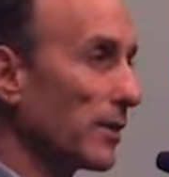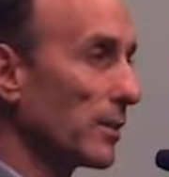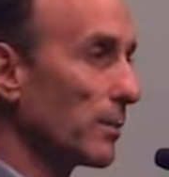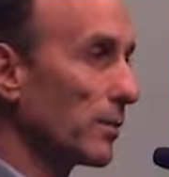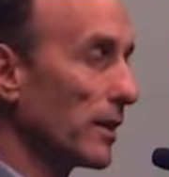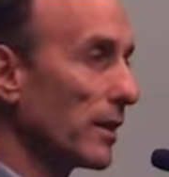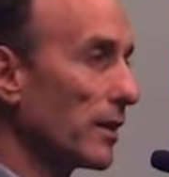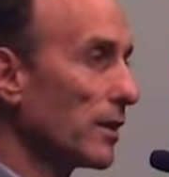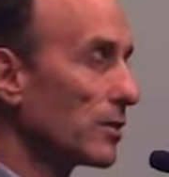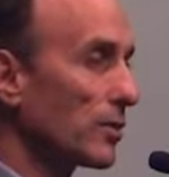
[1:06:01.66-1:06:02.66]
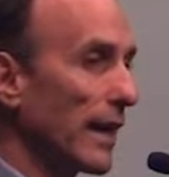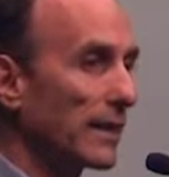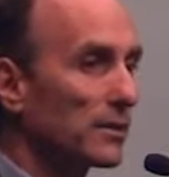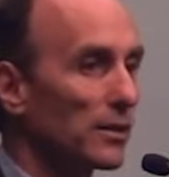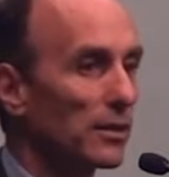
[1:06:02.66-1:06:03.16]
Roundup with a
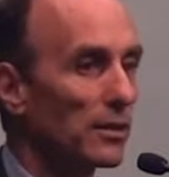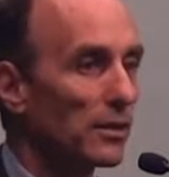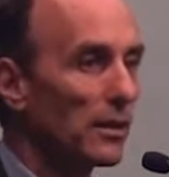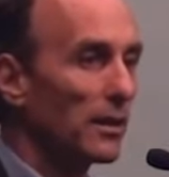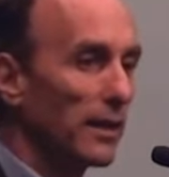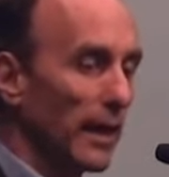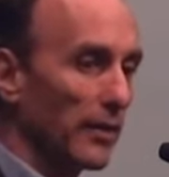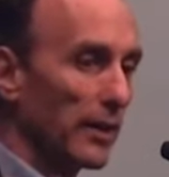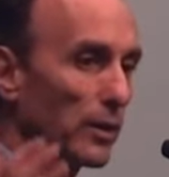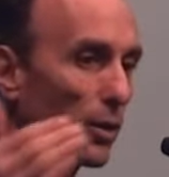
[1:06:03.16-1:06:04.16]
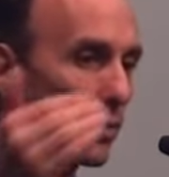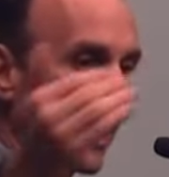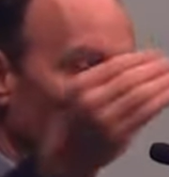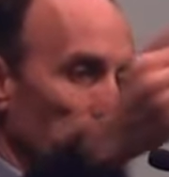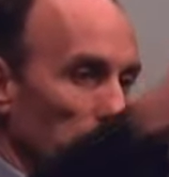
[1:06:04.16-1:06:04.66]
tractor and they go
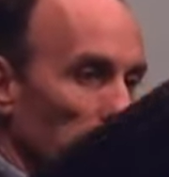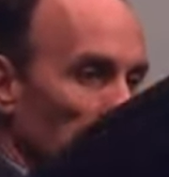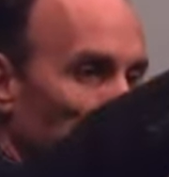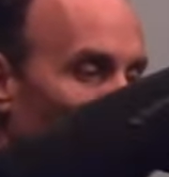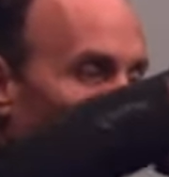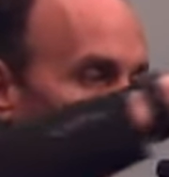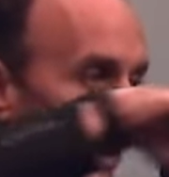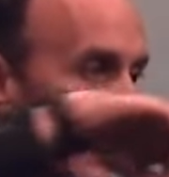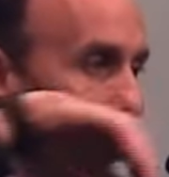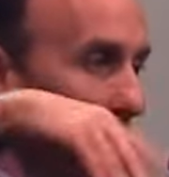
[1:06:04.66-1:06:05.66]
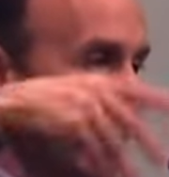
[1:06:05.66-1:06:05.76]
around a bin and